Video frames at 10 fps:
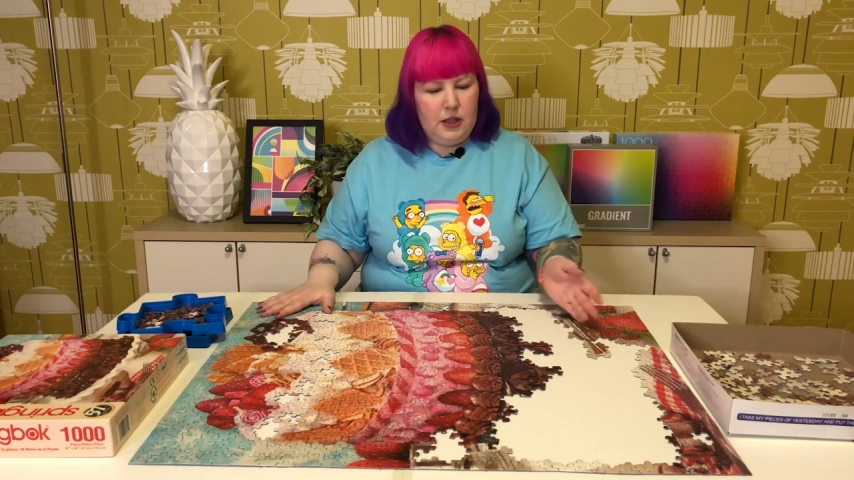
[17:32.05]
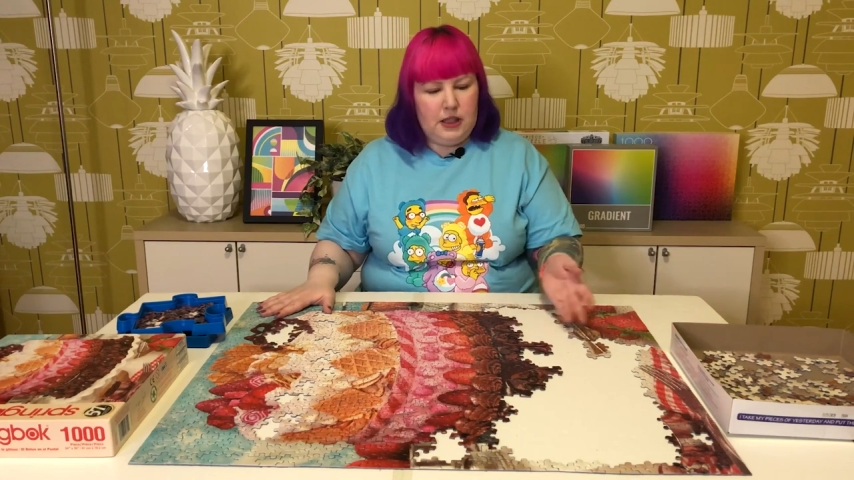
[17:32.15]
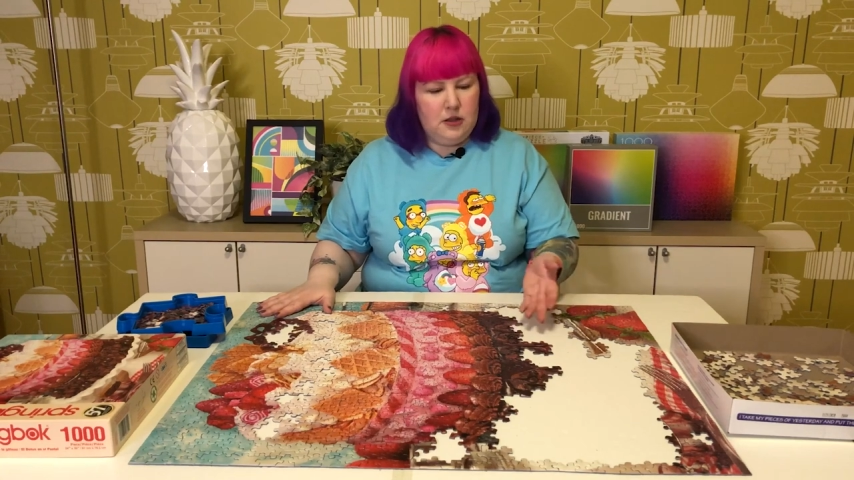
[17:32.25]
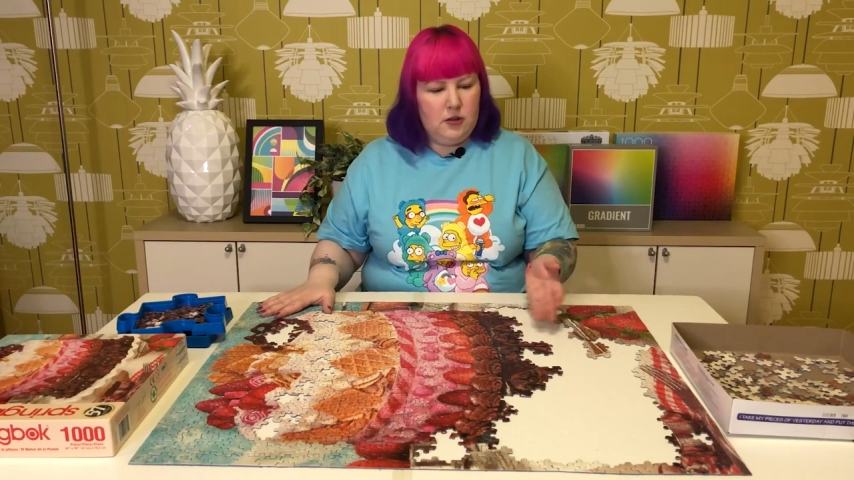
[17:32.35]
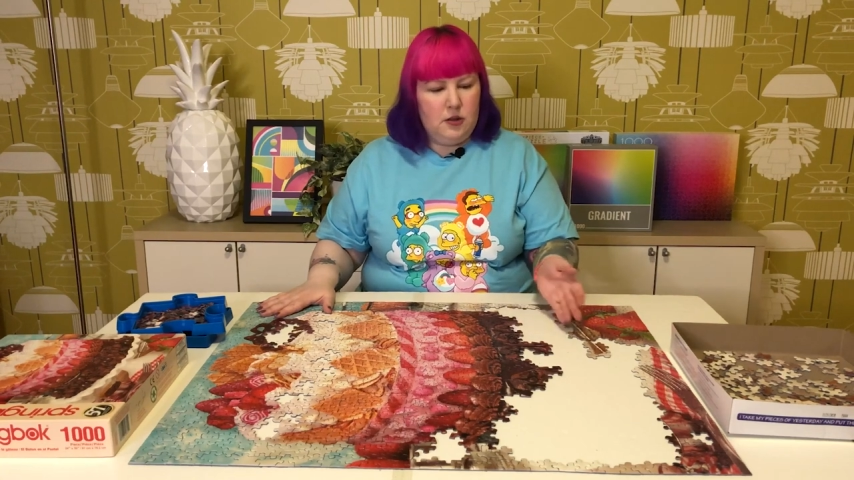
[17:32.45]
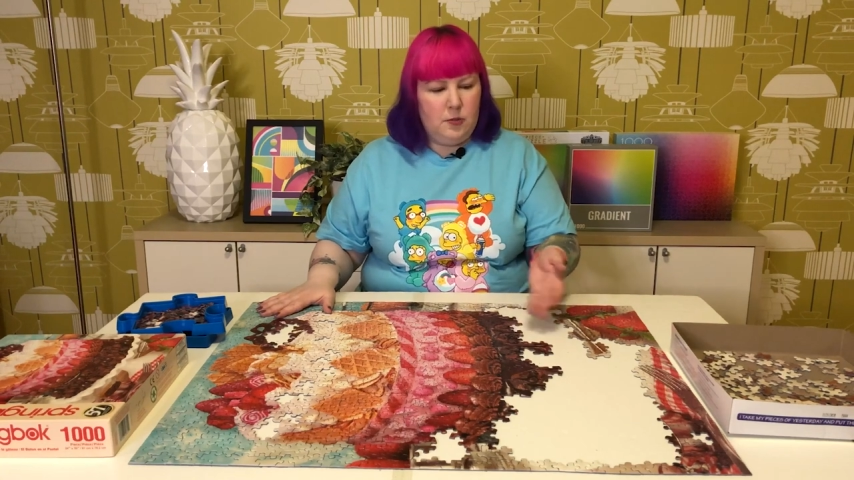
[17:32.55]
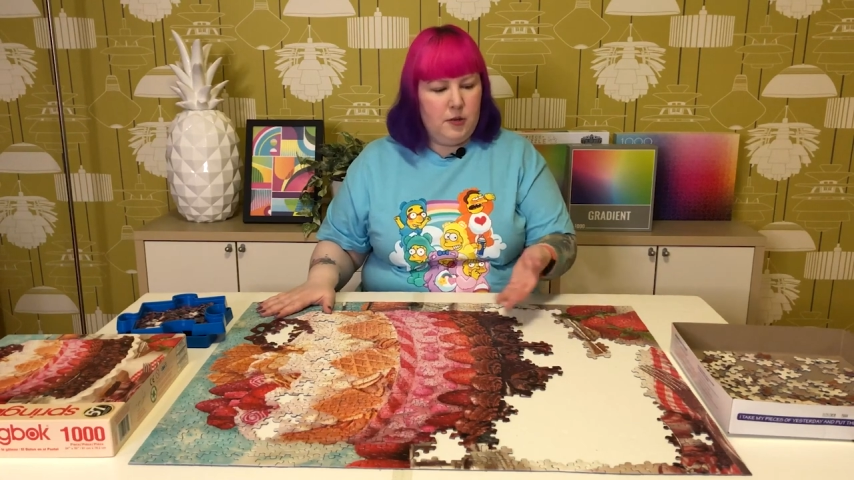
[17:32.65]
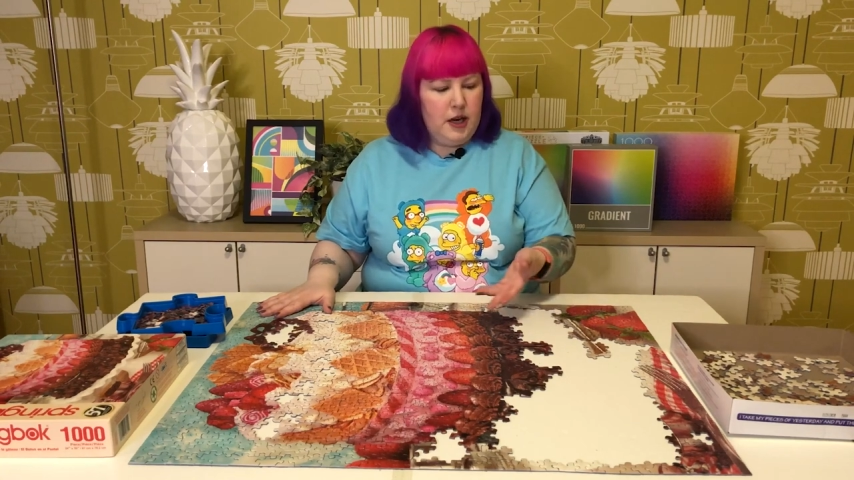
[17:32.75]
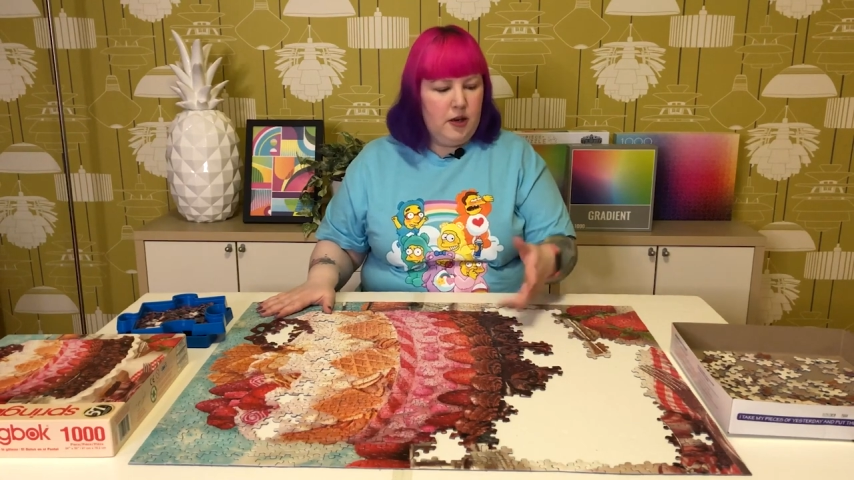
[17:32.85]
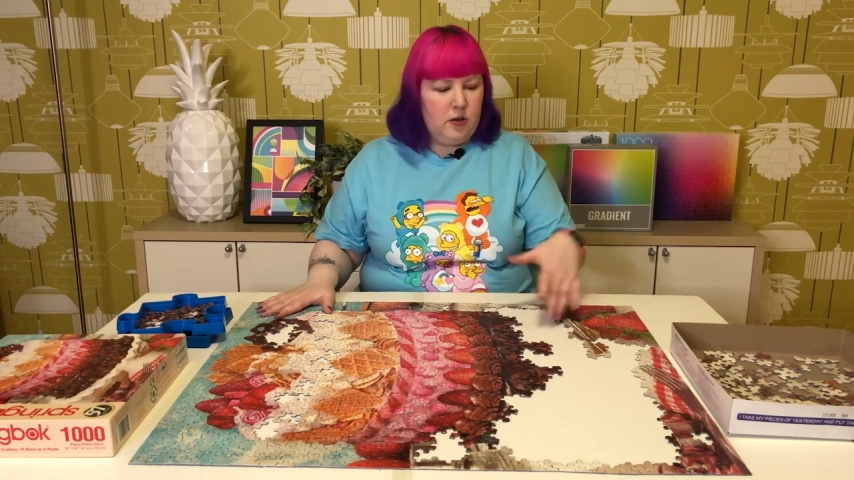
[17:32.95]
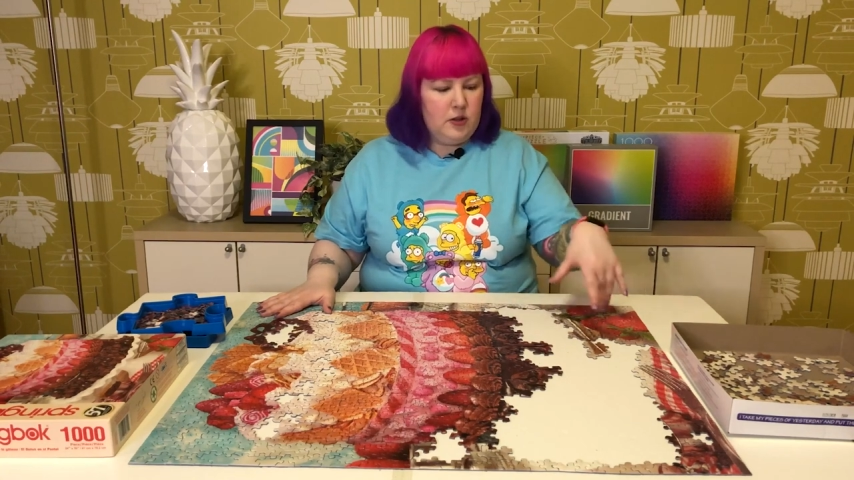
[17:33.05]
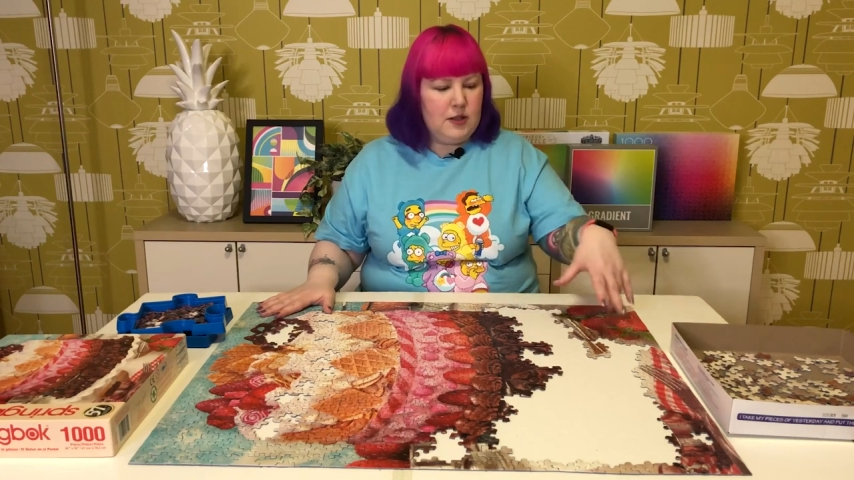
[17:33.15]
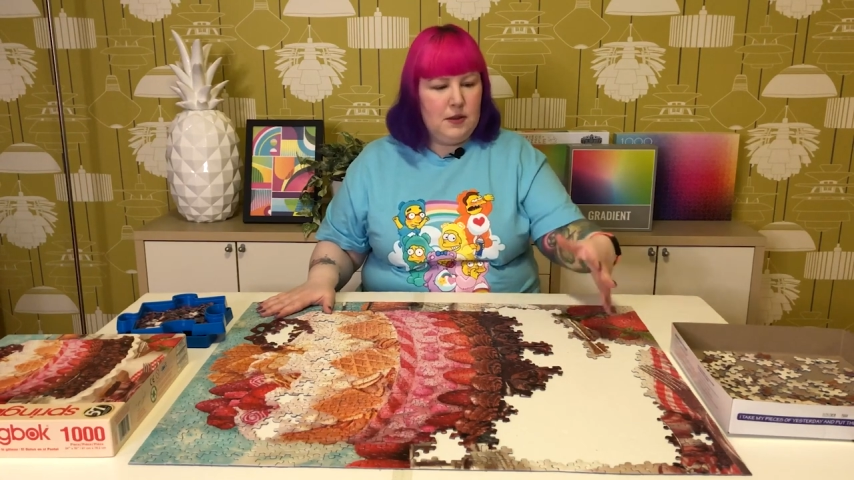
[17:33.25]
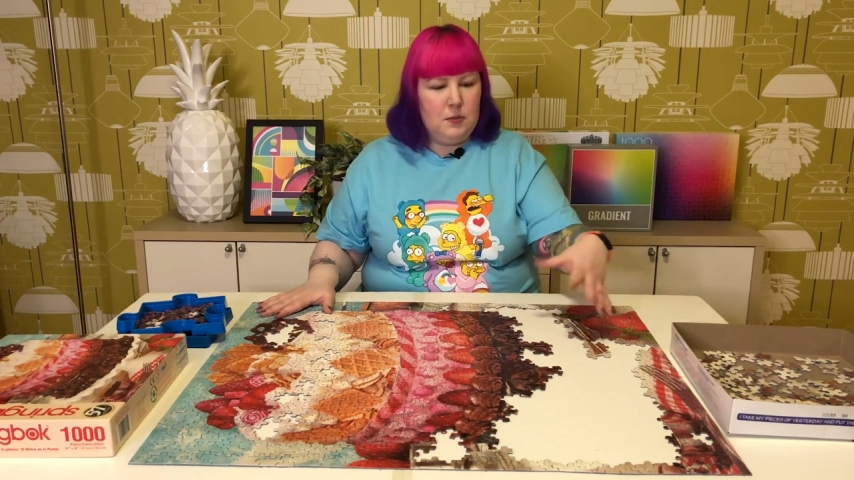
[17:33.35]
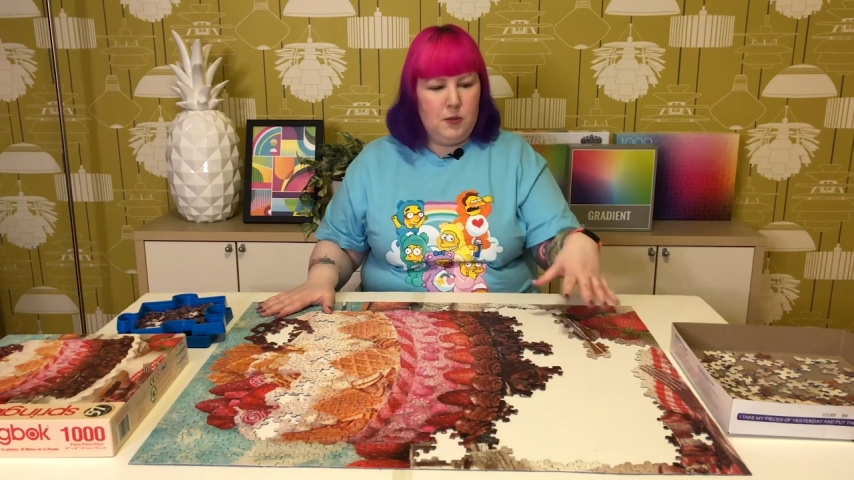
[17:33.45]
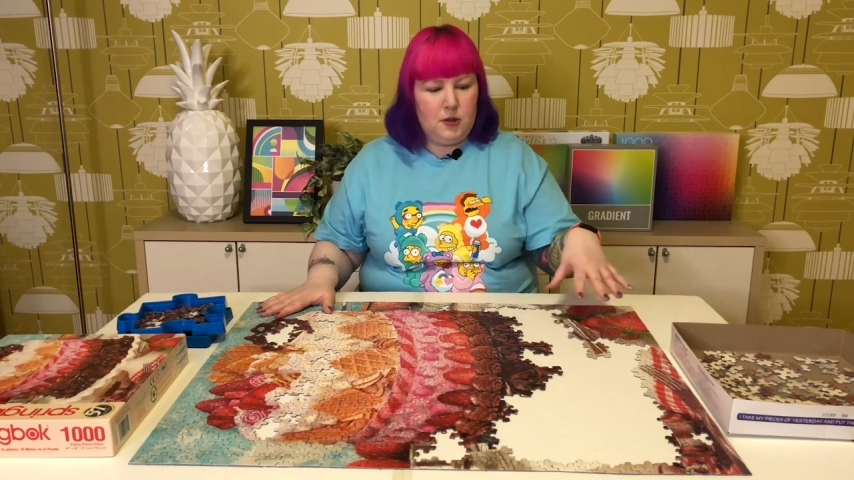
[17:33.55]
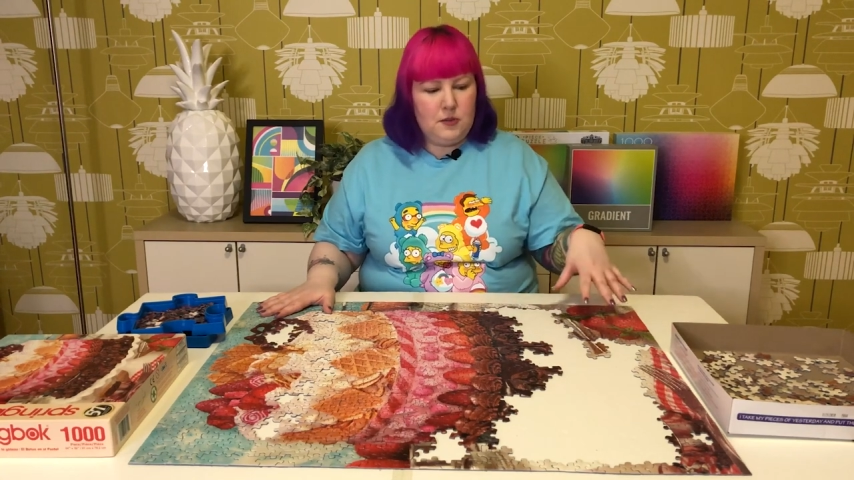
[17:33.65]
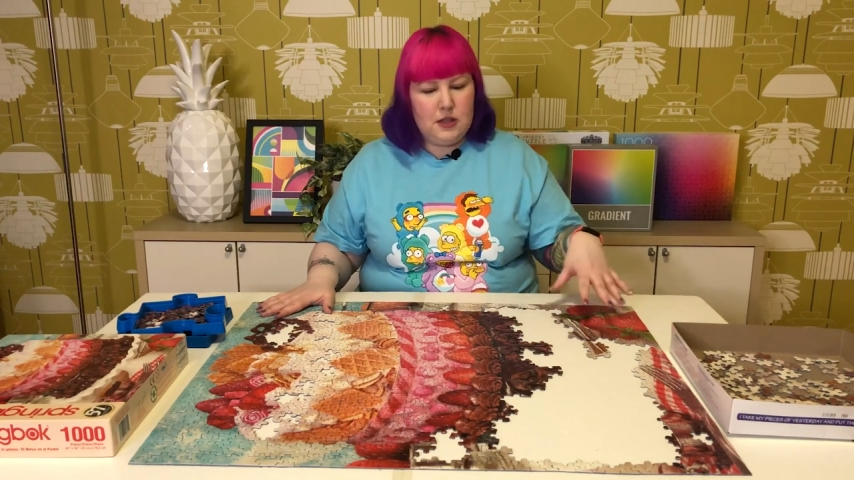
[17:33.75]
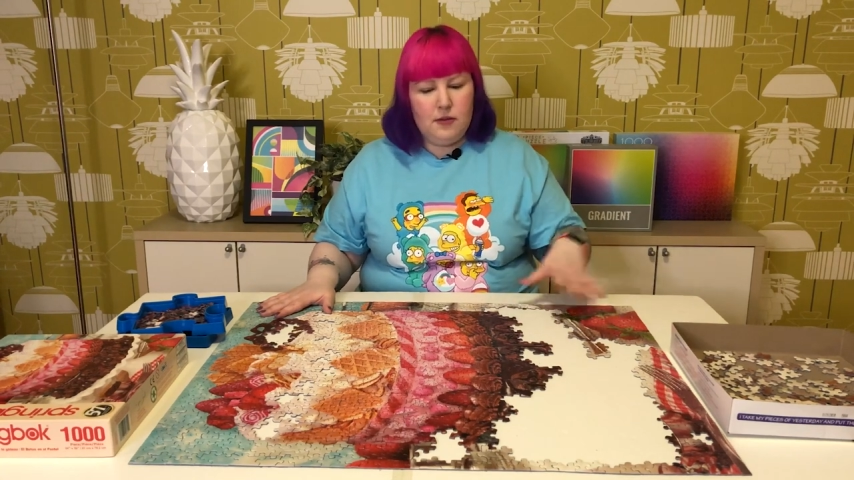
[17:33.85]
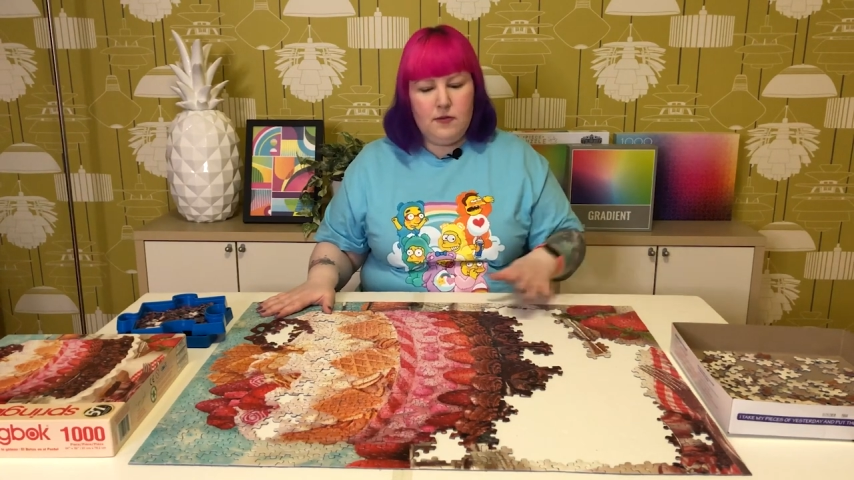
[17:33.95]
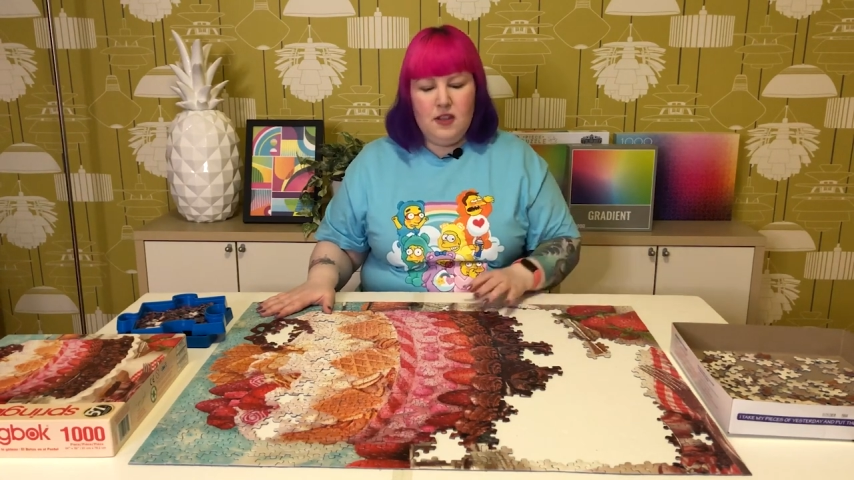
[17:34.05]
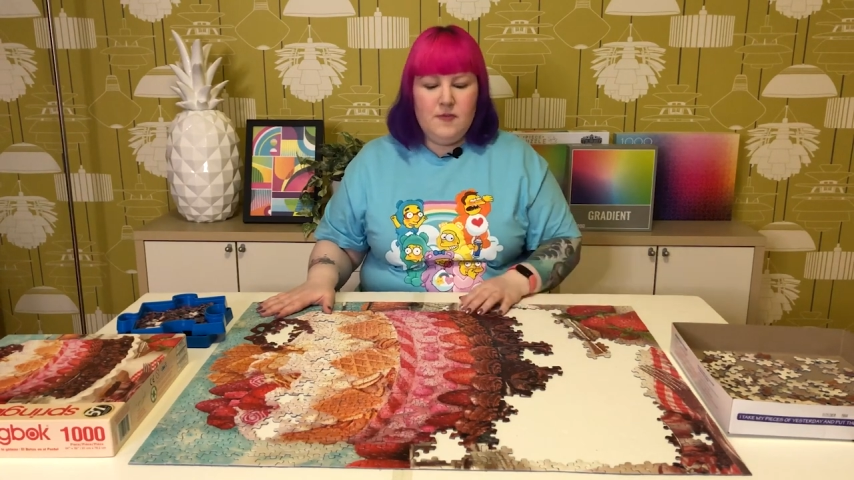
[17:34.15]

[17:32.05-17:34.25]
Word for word: like do the brown or some of the bottom stuff.